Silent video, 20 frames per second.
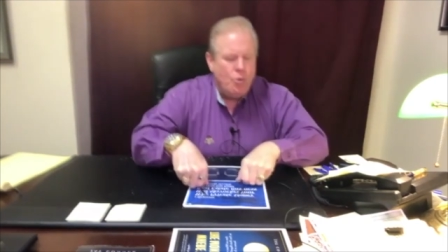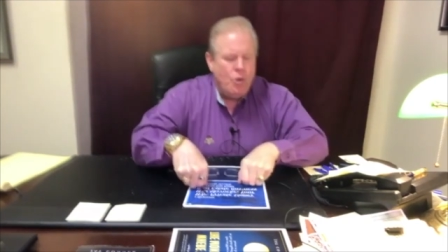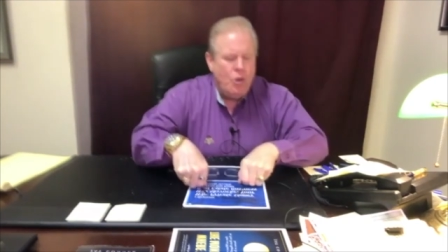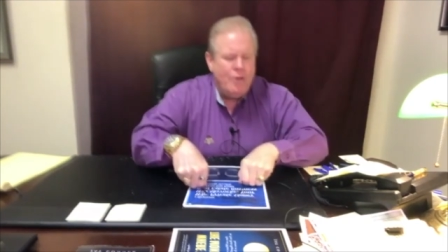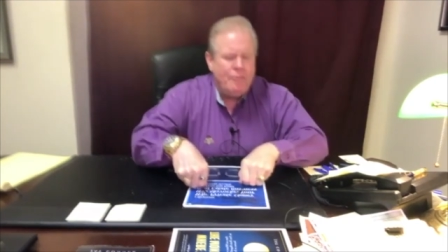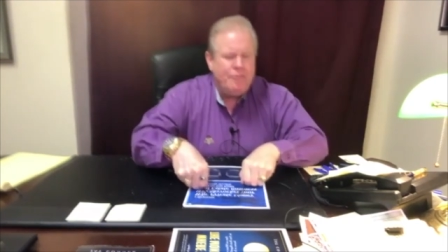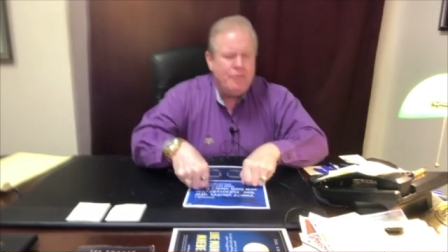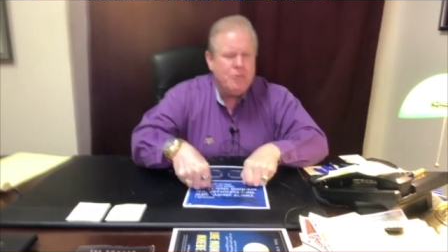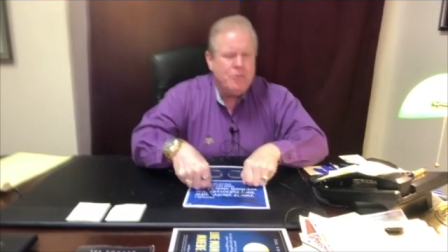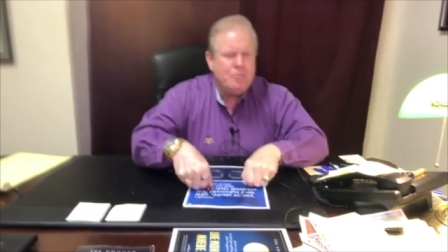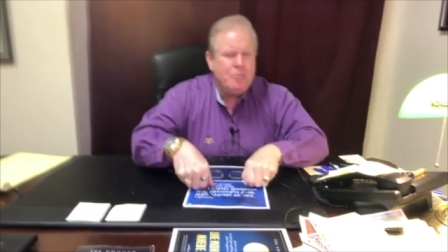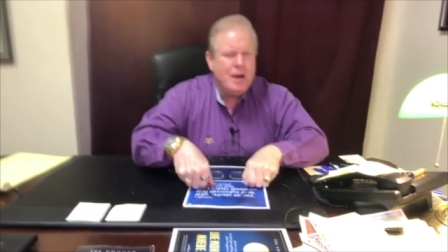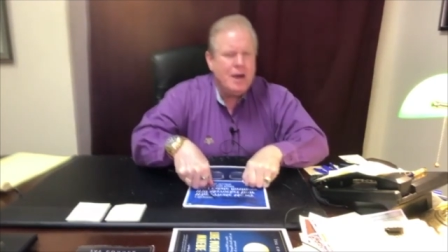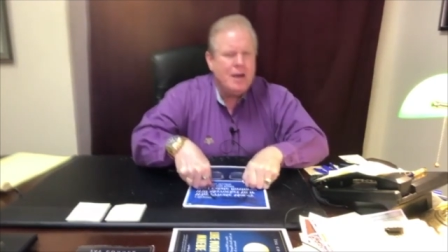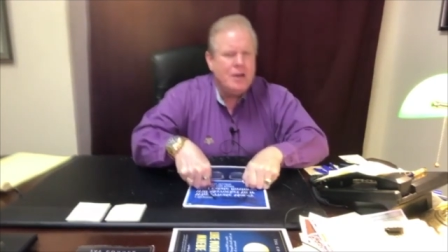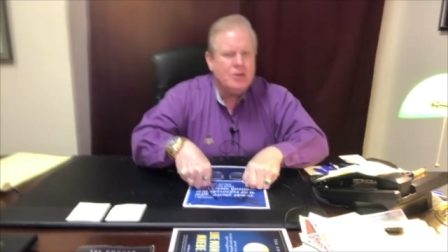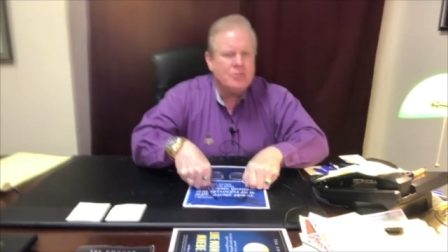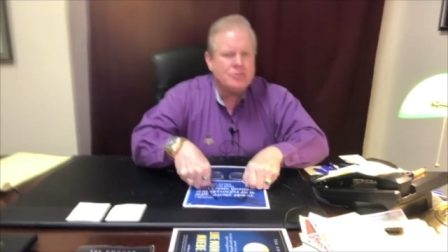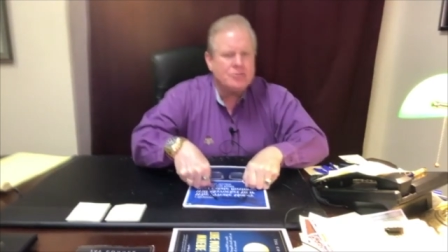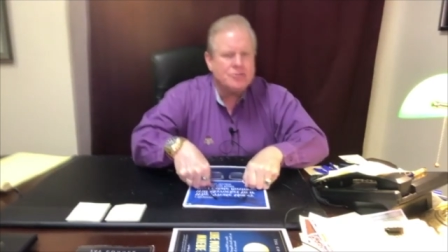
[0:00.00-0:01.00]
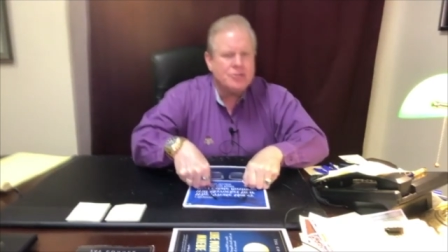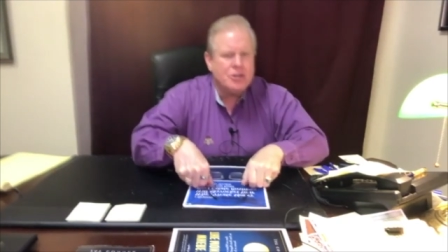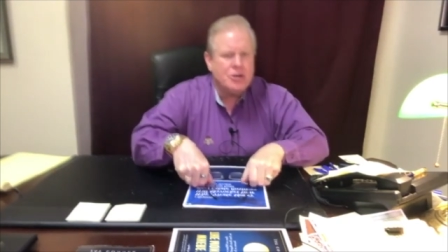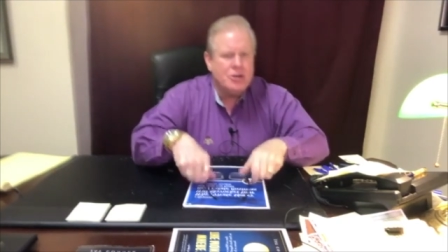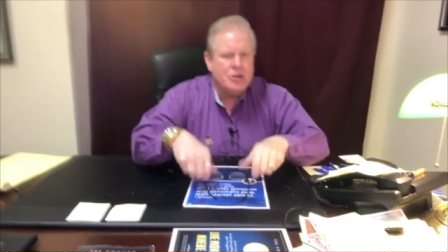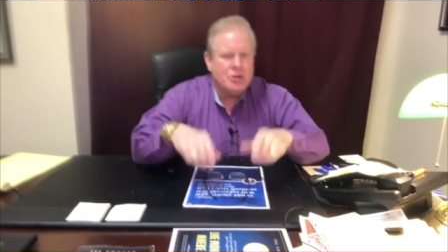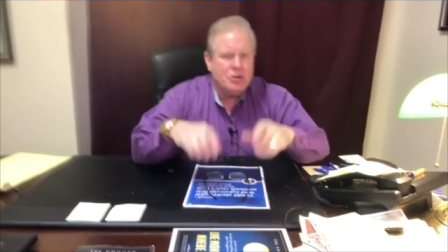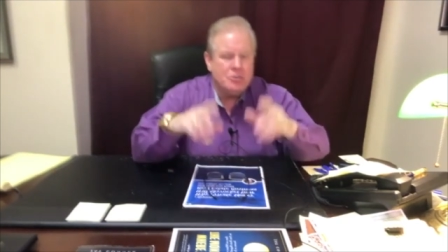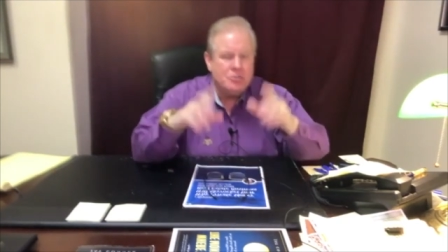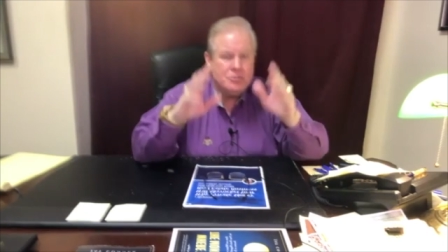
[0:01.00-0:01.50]
you
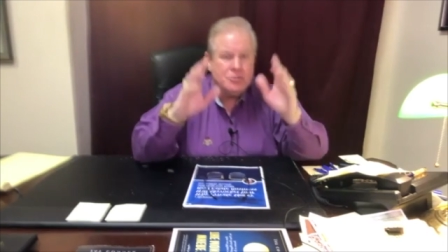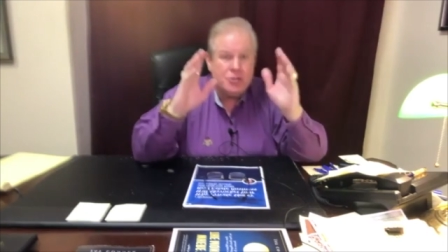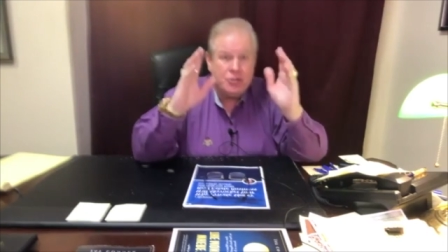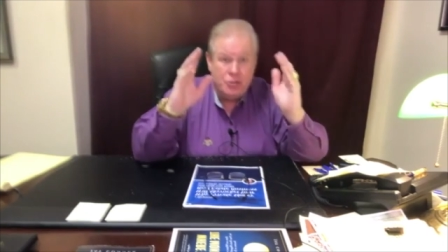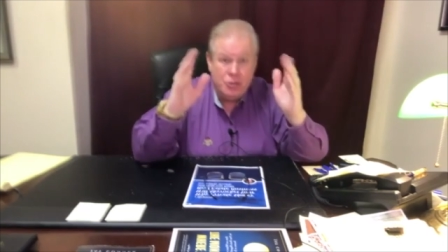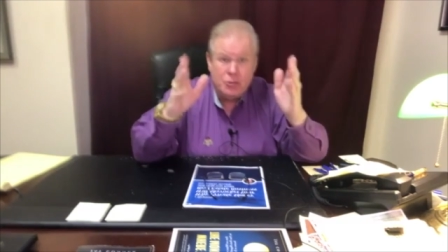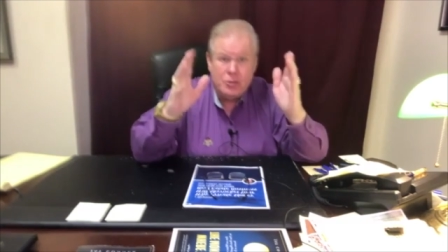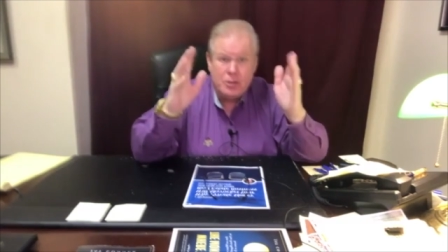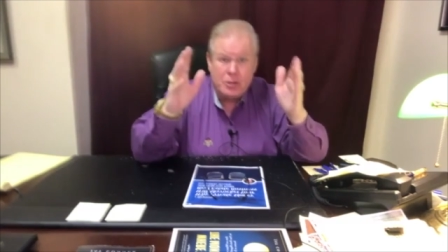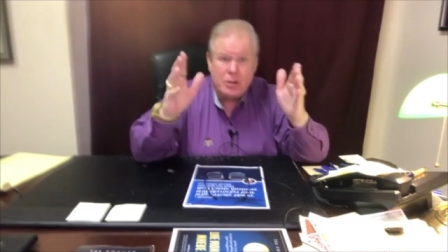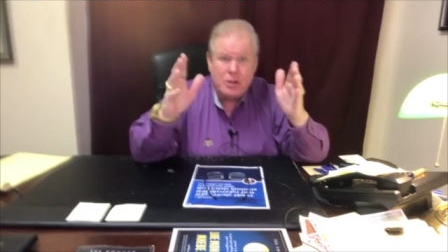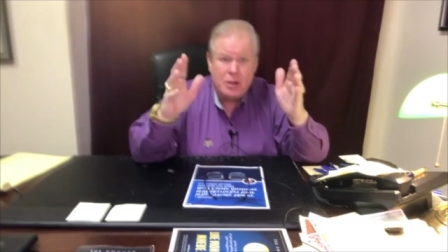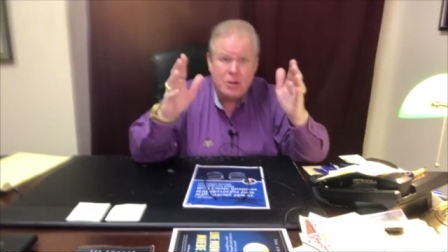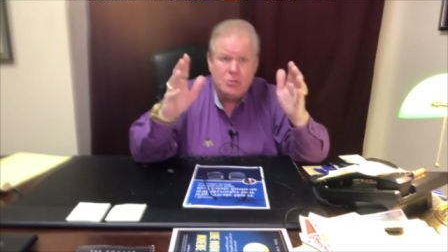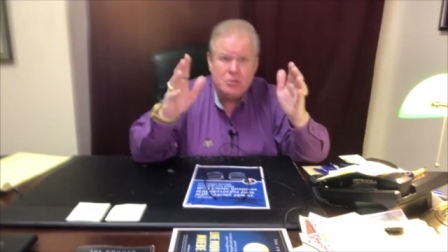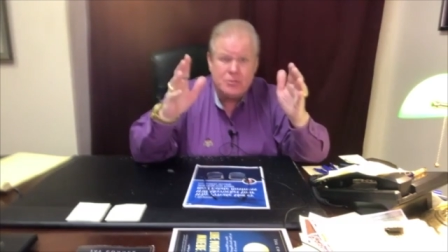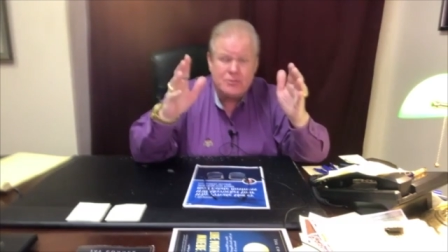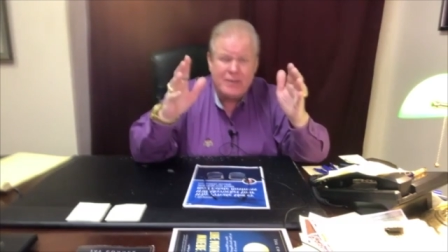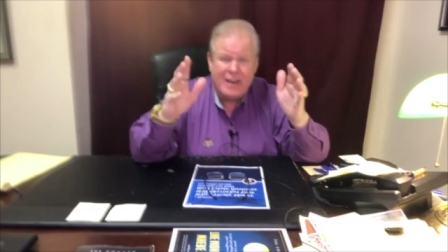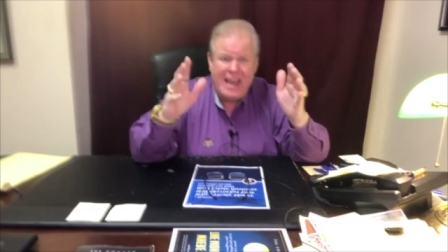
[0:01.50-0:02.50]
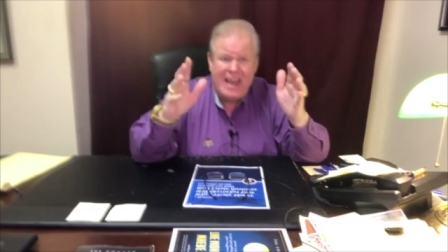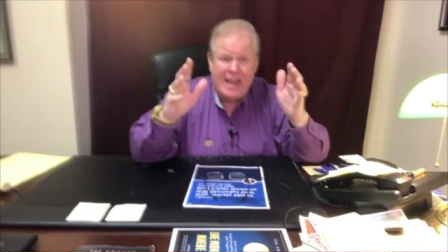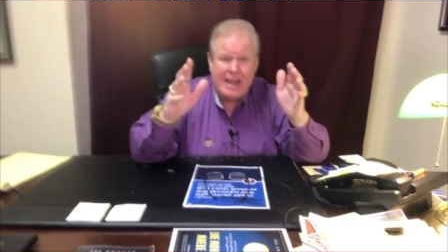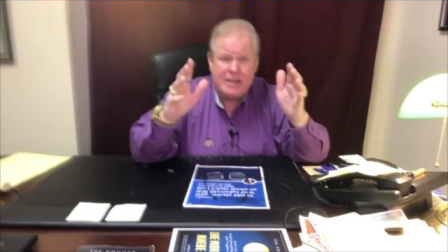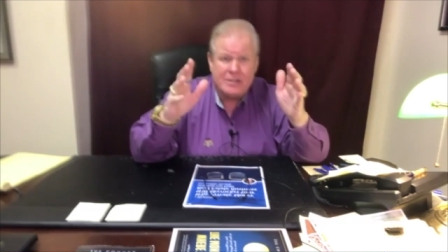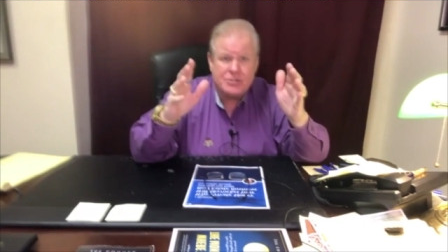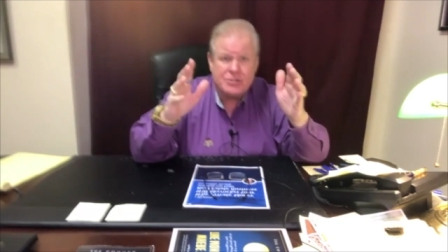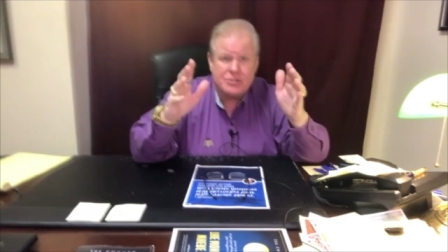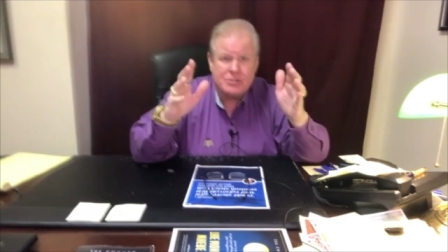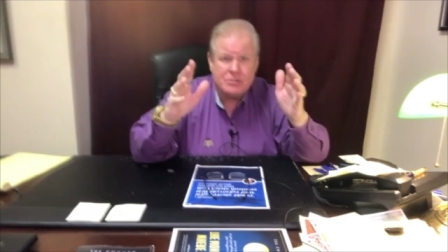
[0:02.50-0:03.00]
can close
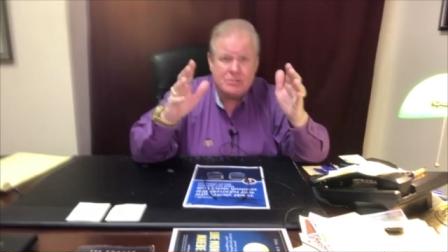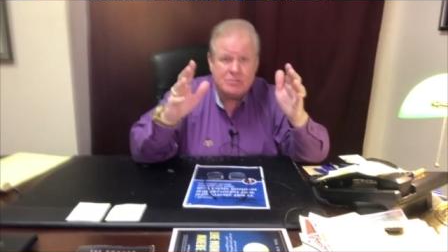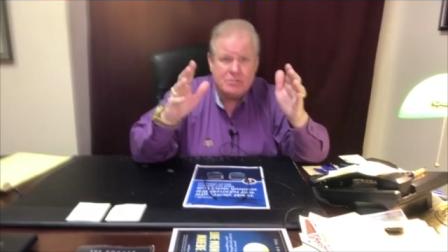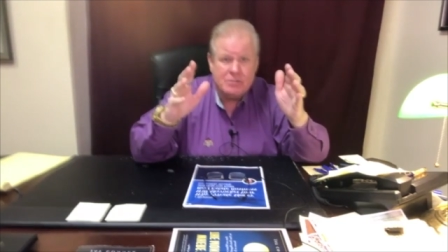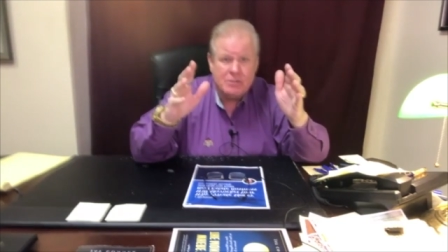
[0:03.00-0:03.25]
fast.